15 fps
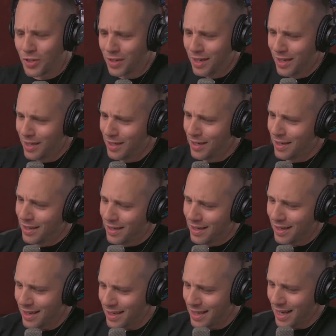her
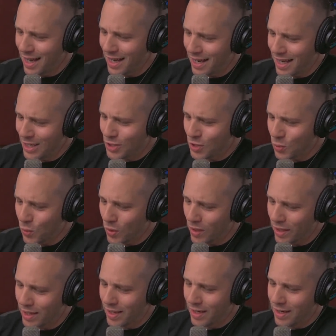and uh, gets to
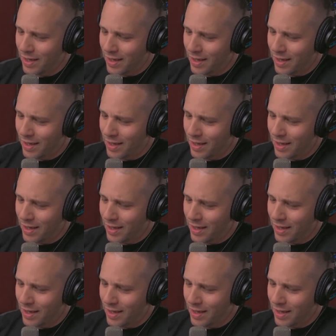work.